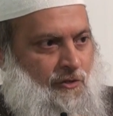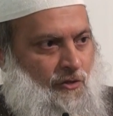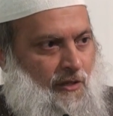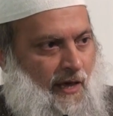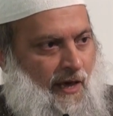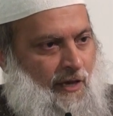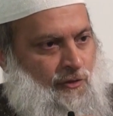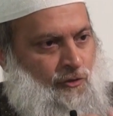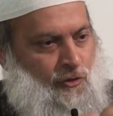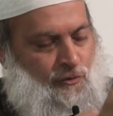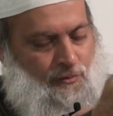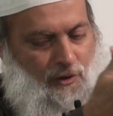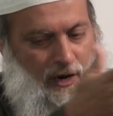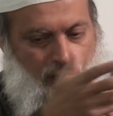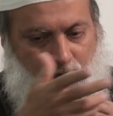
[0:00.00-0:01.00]
so the
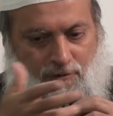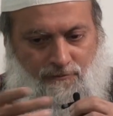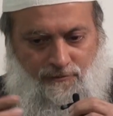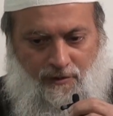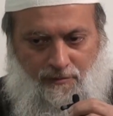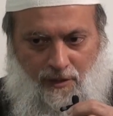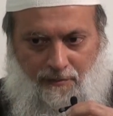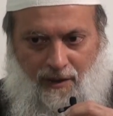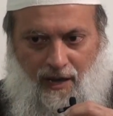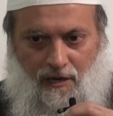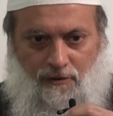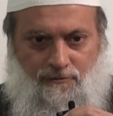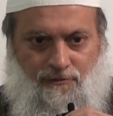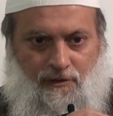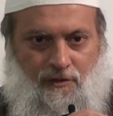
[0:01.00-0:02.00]
angels brought him from the
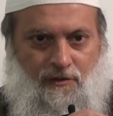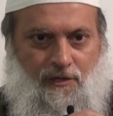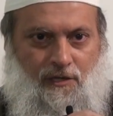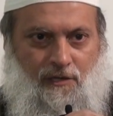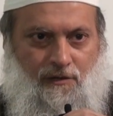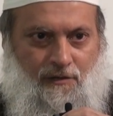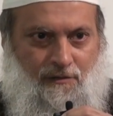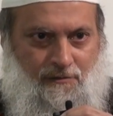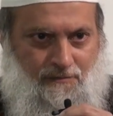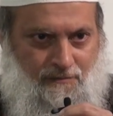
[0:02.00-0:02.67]
battlefield here.